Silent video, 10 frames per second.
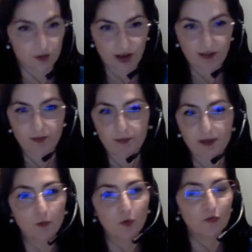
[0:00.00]
to have a
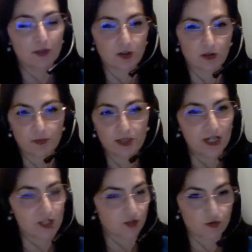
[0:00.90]
big movement of
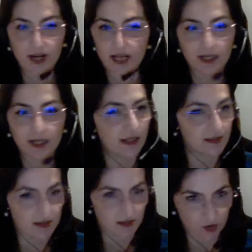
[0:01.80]
mediation
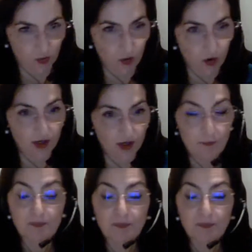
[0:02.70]
trainings and so on.